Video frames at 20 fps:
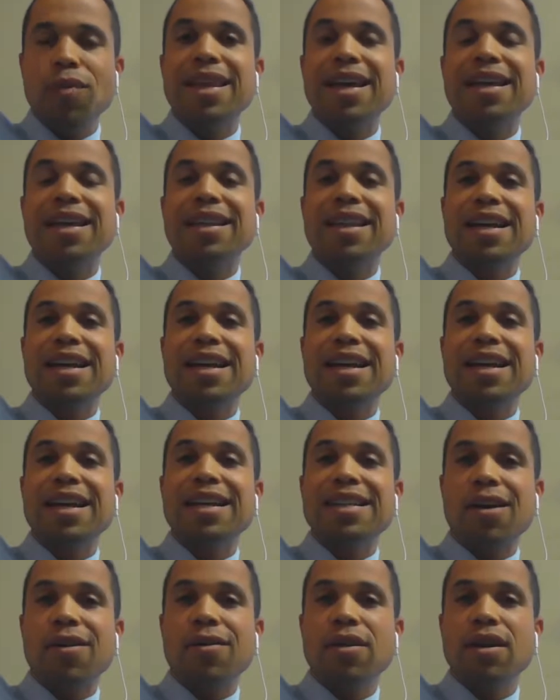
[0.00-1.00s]
When they
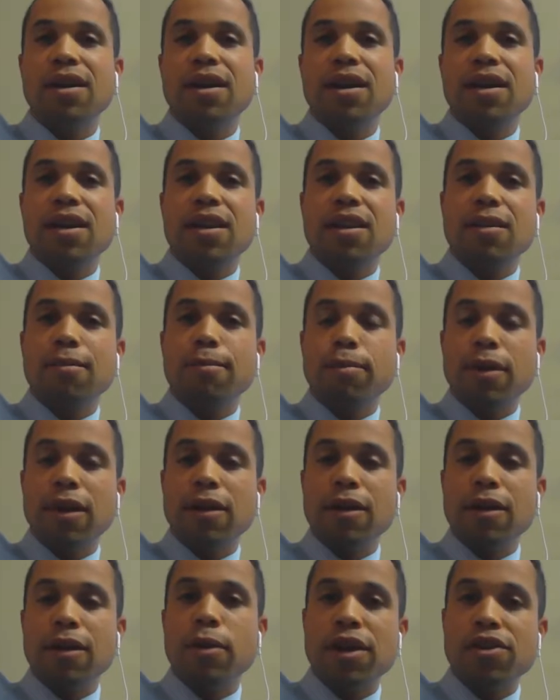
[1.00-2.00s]
lay down,
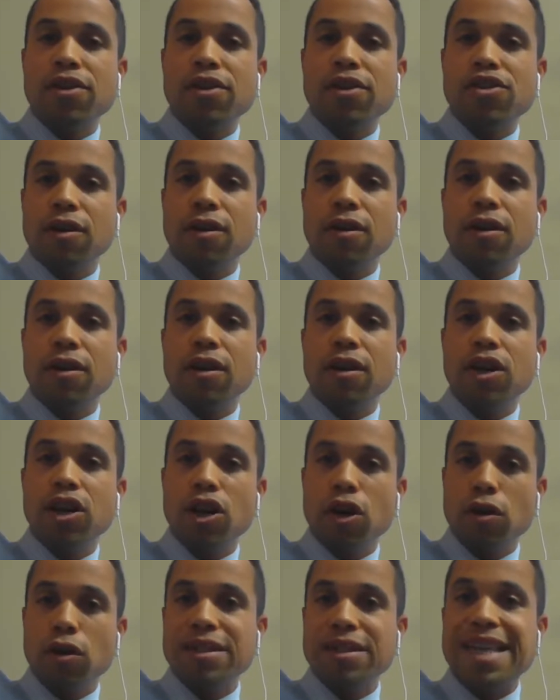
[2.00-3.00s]
the blood
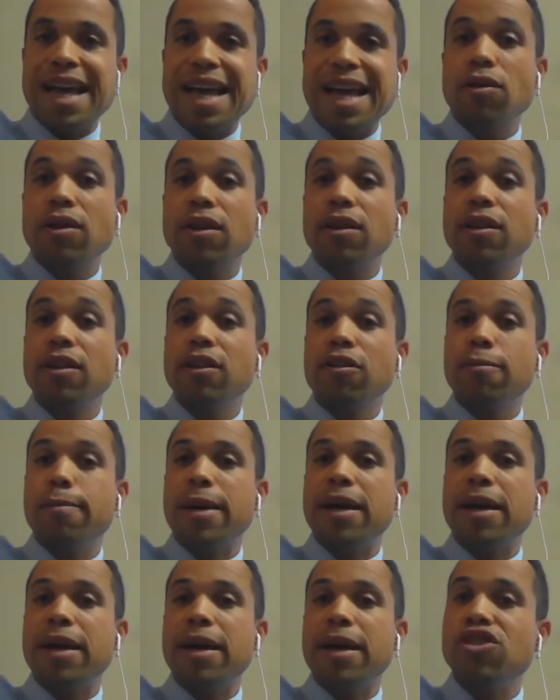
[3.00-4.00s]
pressure goes down a
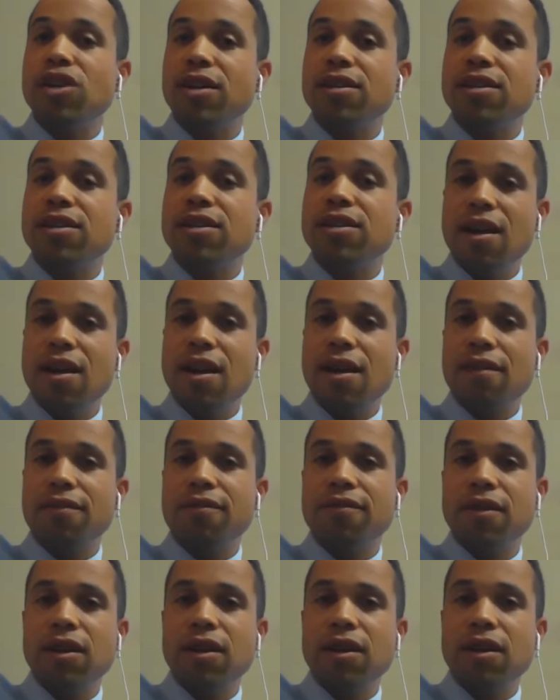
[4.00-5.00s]
little bit, just
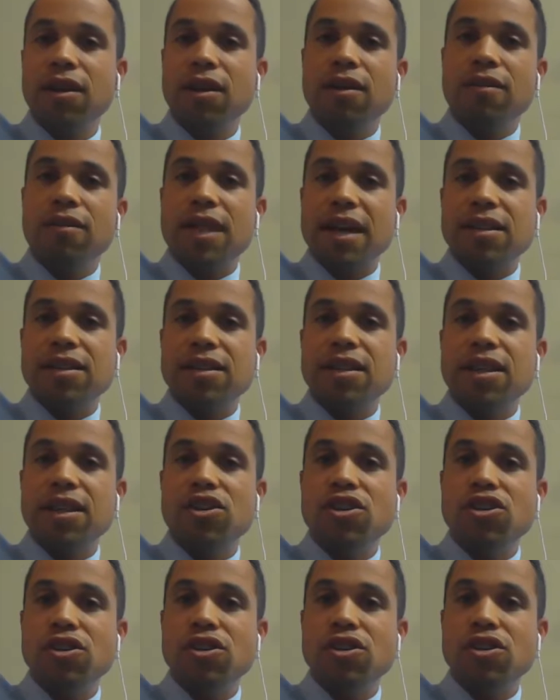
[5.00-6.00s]
enough for
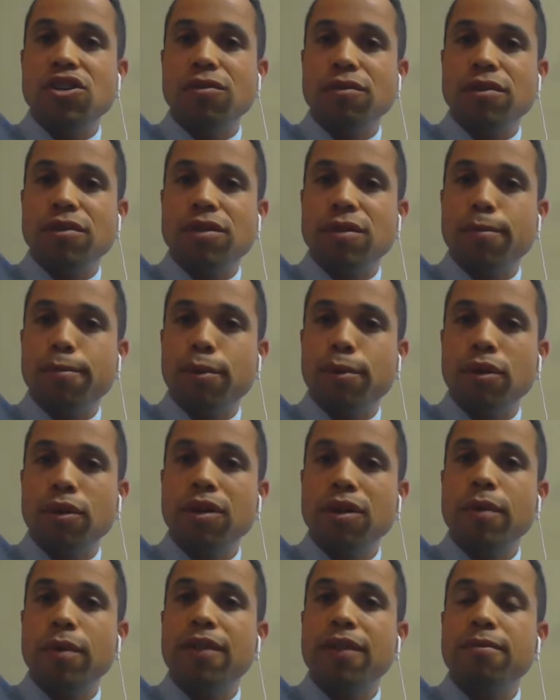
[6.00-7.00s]
that tissue to
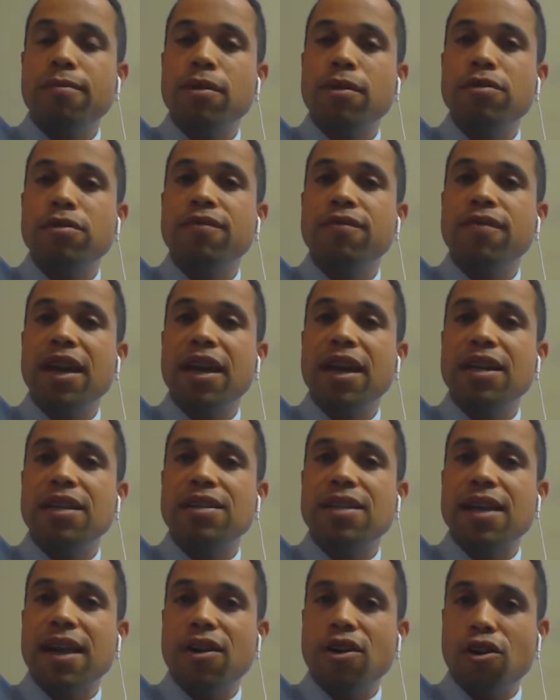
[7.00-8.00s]
pull away from those
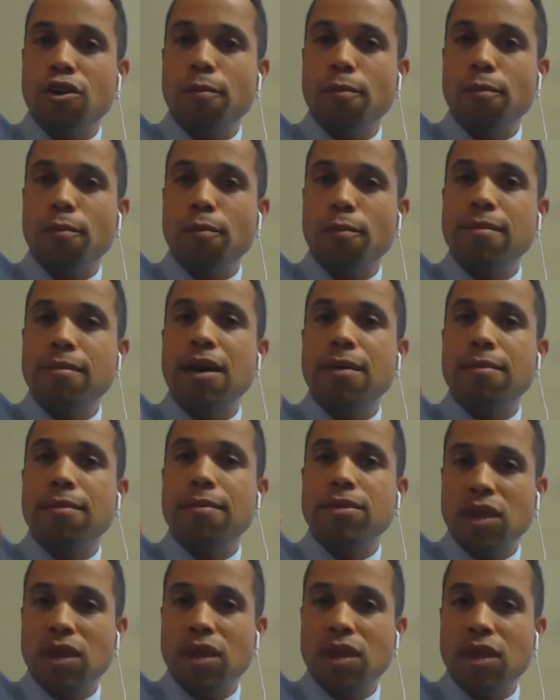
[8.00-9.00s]
veins and open them
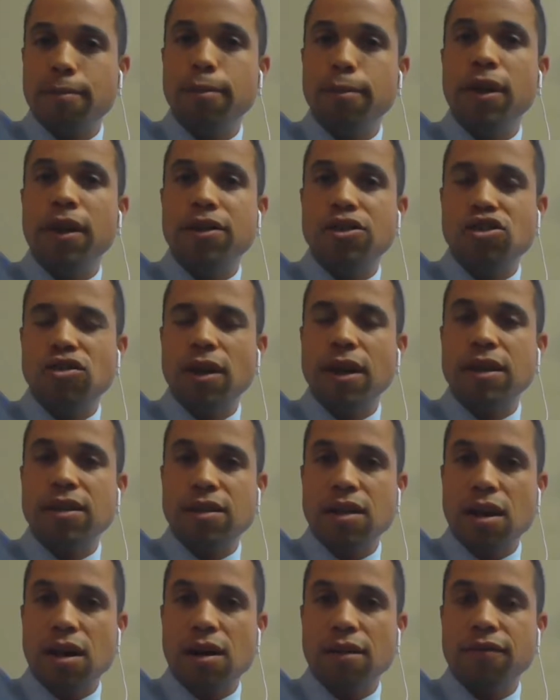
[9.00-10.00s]
up so that the blood
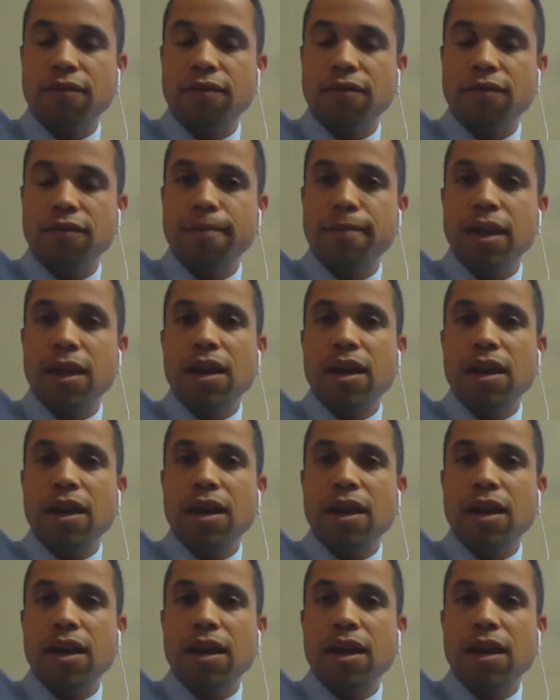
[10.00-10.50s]
drains off.